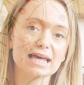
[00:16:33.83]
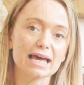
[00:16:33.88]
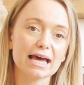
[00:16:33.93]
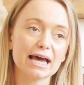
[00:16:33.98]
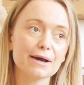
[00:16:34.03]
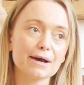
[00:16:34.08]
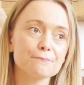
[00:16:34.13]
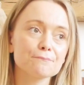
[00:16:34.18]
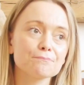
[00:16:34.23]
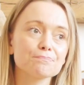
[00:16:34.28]

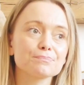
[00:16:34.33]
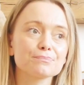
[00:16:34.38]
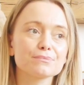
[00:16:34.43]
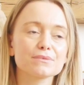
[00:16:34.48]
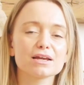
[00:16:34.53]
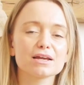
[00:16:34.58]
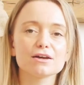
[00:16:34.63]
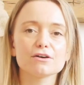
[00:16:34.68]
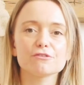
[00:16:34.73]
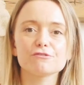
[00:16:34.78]
there
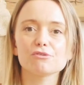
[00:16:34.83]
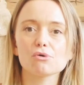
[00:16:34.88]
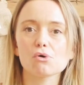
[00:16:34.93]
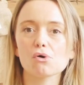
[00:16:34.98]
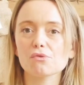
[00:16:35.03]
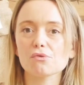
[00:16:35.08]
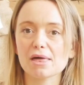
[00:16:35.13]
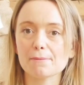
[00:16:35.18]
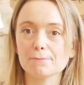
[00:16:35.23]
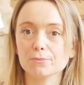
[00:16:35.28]

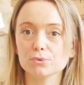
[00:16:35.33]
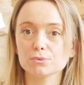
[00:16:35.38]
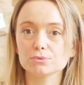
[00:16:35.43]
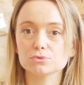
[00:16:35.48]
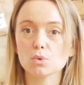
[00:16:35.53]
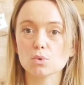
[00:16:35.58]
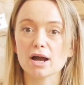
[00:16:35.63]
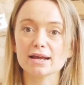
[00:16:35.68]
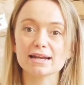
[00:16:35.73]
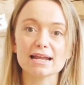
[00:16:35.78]
for their
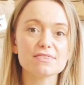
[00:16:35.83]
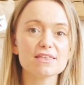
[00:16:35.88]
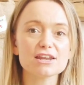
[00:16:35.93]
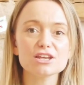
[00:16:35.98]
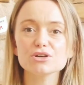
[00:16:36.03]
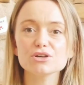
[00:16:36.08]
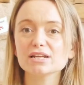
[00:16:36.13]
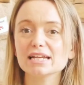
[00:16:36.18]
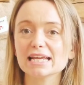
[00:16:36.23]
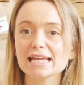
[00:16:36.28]
mulled wine, and then
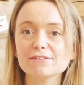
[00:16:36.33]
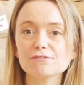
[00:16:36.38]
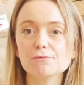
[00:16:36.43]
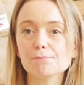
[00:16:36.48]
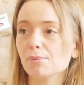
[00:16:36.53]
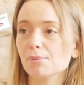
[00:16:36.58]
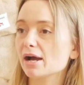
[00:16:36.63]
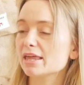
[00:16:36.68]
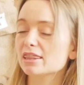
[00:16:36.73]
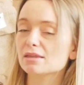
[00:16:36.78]
you could
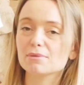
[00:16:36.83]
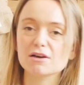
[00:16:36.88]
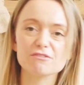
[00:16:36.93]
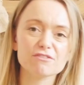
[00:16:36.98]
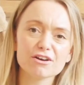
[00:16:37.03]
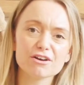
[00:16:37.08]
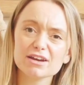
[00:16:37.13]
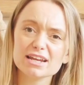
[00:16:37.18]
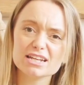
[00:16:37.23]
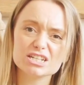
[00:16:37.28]
even buy them a
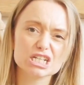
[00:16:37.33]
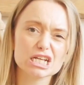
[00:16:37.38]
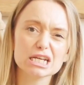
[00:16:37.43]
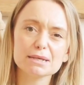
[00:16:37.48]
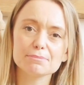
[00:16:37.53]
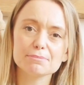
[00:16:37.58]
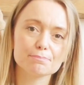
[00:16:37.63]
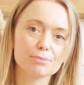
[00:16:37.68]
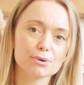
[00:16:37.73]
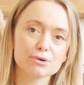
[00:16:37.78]
very
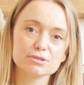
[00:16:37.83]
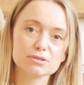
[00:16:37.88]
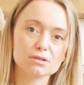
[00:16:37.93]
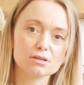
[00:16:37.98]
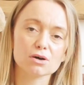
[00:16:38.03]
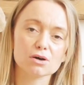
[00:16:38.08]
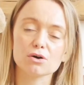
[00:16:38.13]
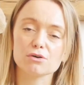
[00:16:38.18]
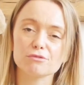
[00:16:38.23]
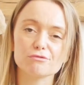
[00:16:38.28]
cheap
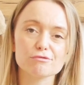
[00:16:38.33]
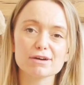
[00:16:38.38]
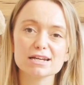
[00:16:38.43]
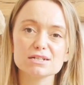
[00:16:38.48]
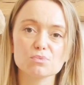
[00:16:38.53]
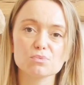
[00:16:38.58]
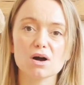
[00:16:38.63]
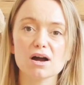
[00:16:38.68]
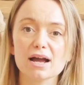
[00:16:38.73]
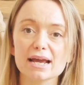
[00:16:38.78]
bottle of
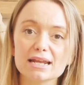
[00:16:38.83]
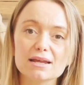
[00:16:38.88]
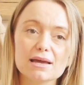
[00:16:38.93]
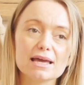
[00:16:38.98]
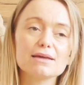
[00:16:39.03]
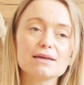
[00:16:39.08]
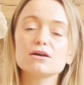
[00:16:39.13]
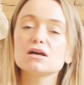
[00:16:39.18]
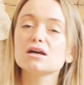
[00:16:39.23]
red wine.